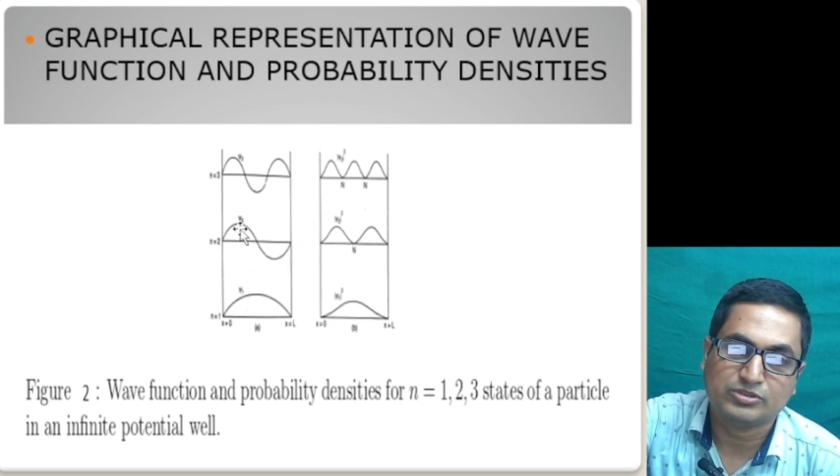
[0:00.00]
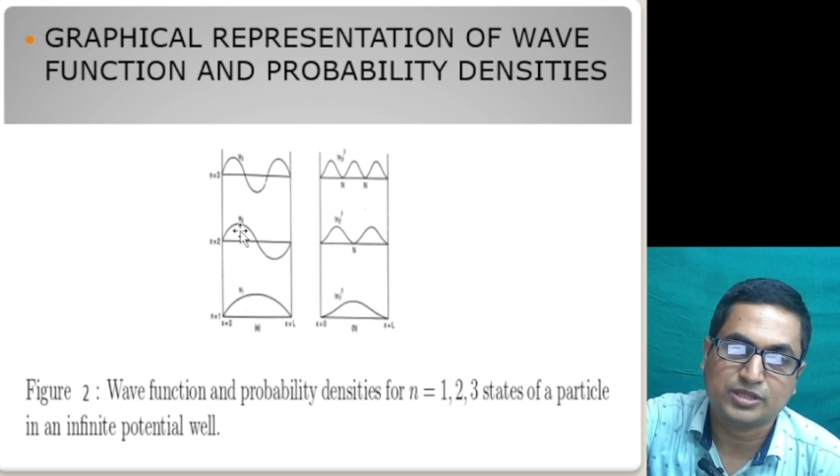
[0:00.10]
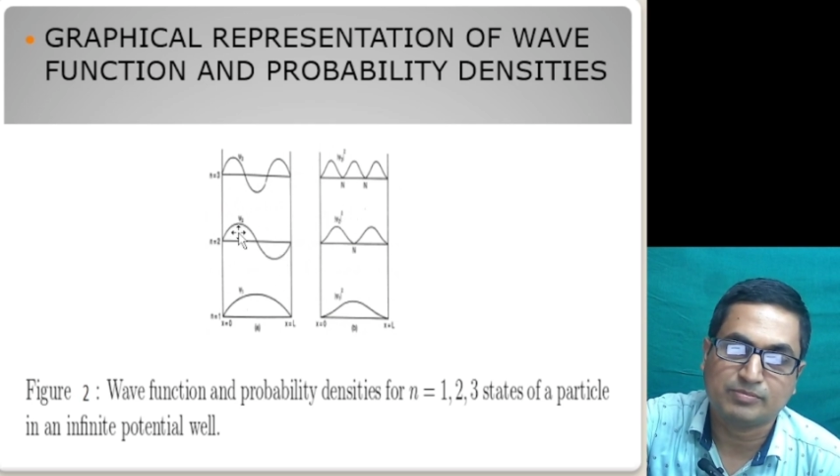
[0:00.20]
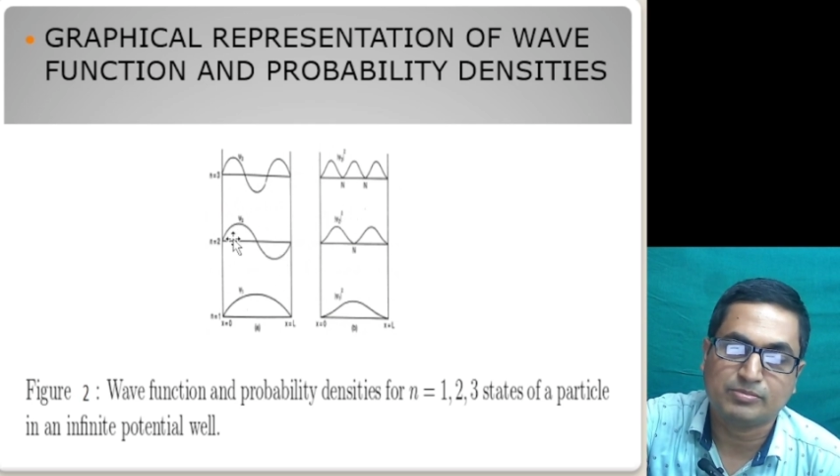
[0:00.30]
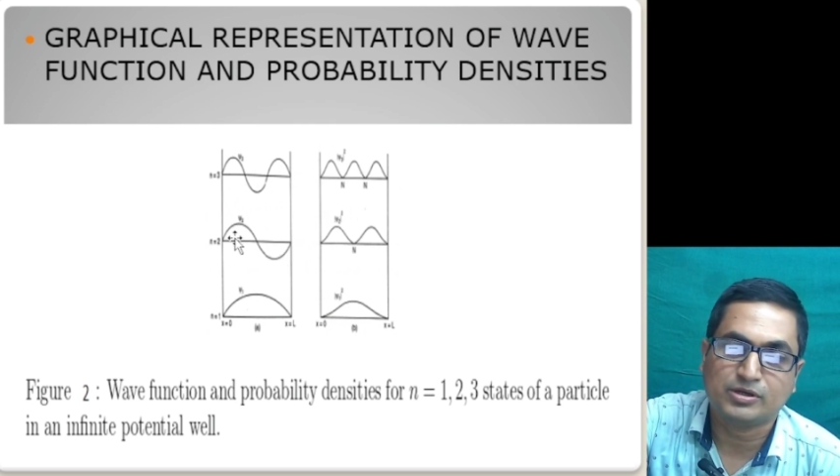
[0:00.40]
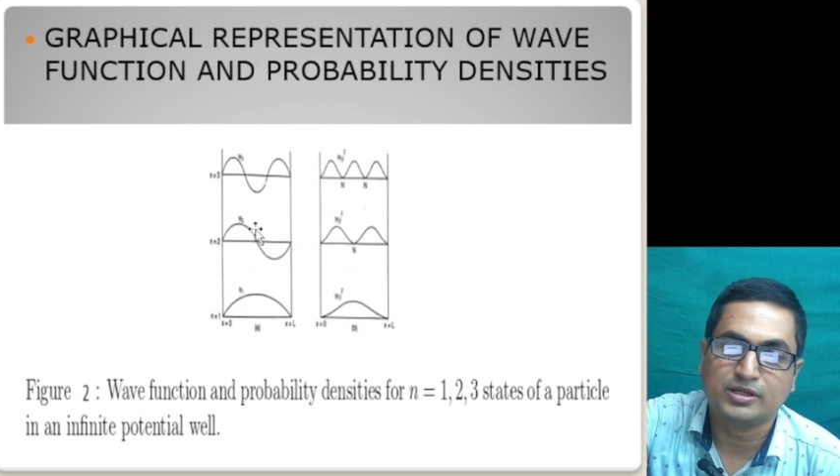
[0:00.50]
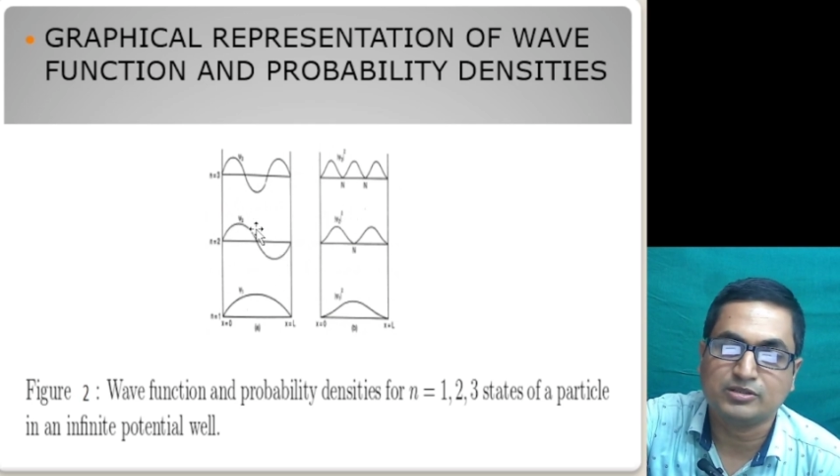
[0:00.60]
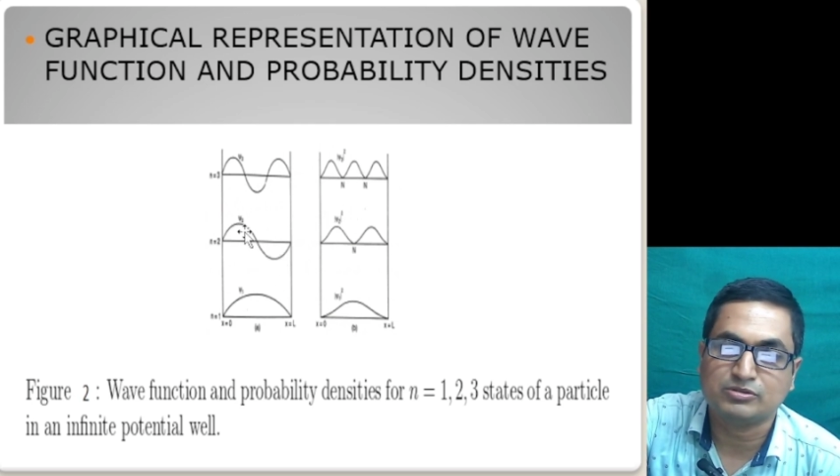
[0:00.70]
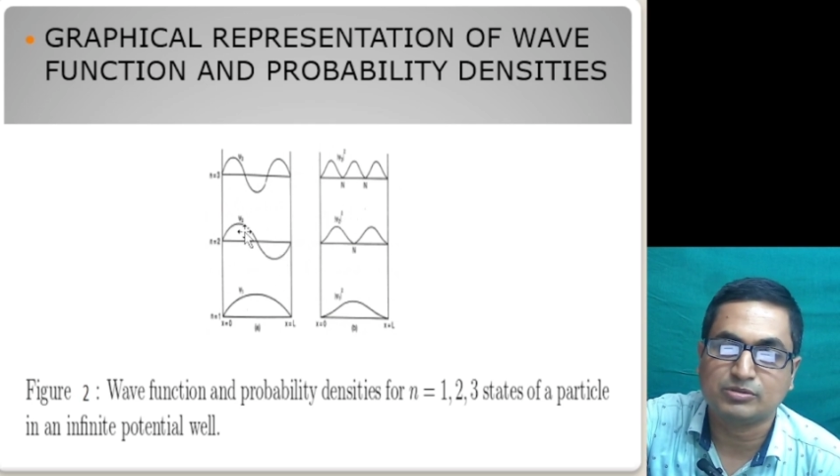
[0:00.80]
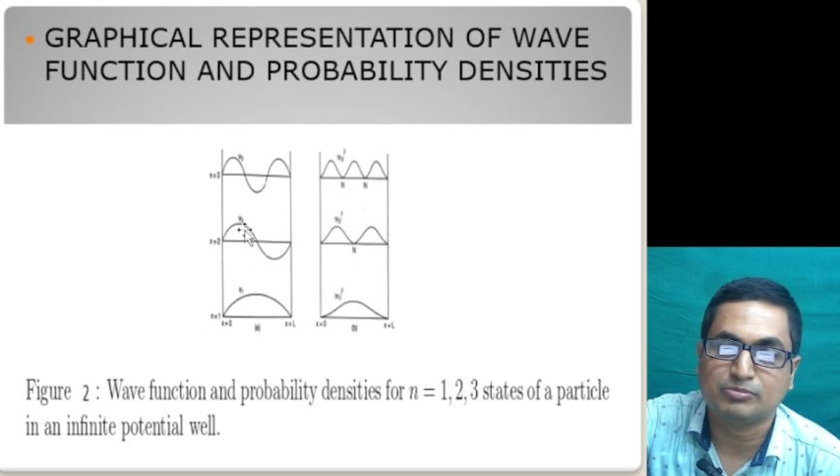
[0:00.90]
some part there
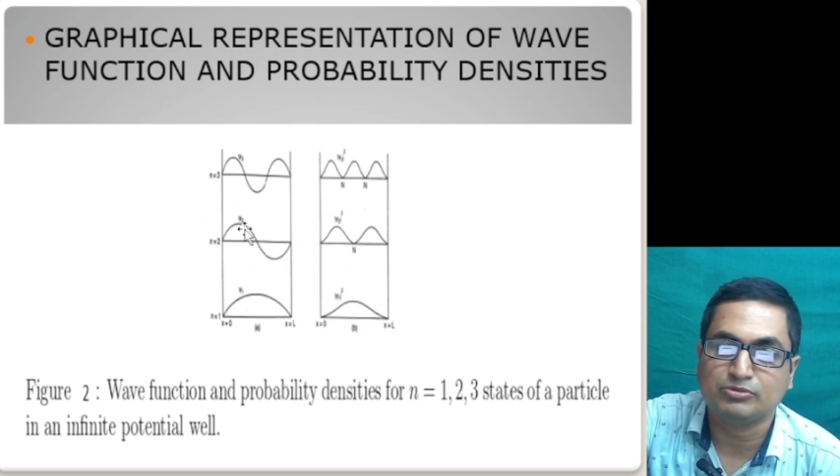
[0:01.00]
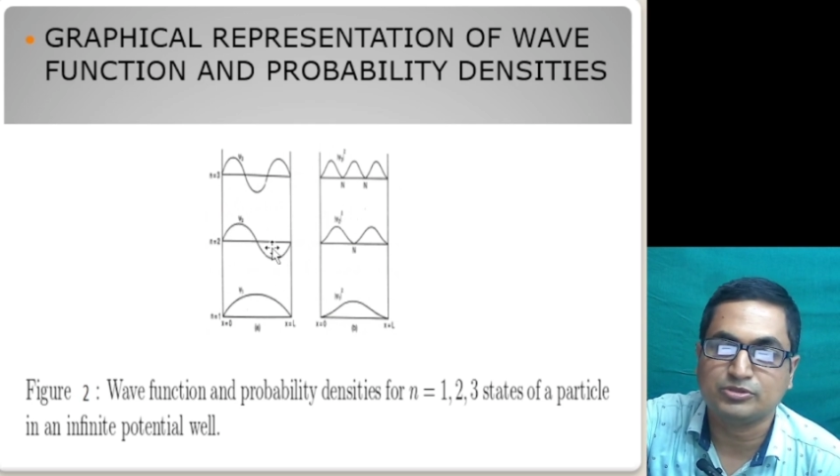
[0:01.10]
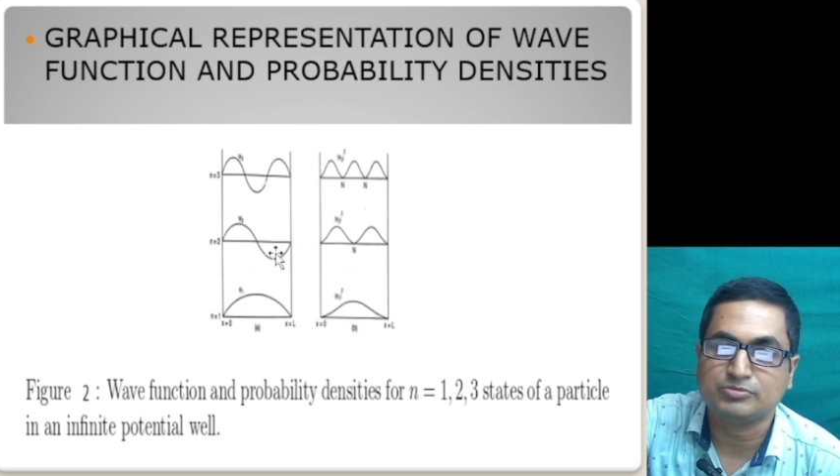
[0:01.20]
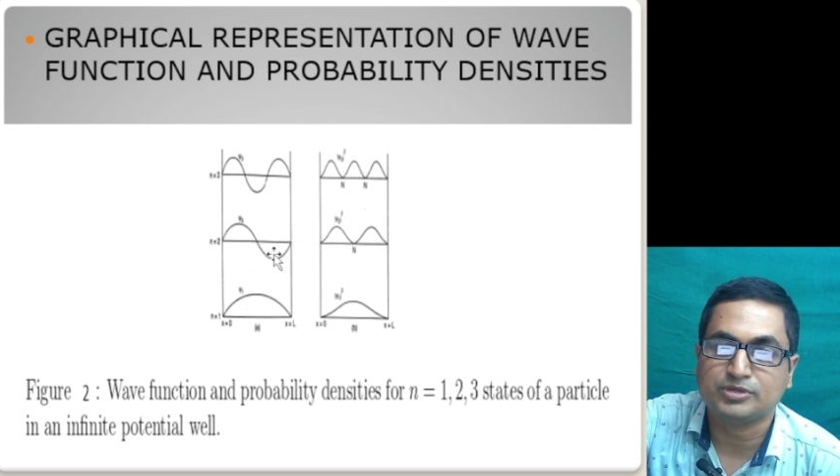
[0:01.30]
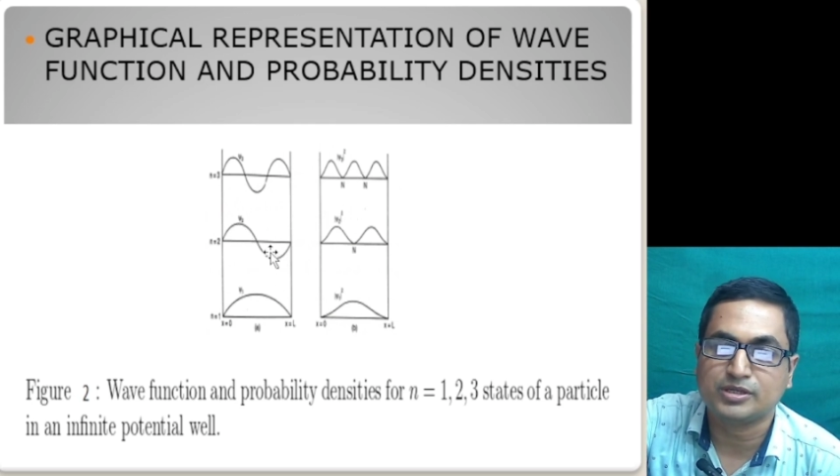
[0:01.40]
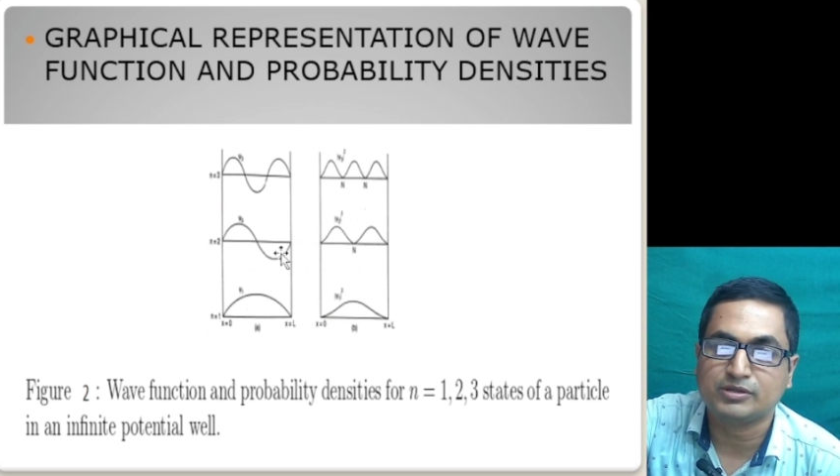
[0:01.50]
is on the positive side,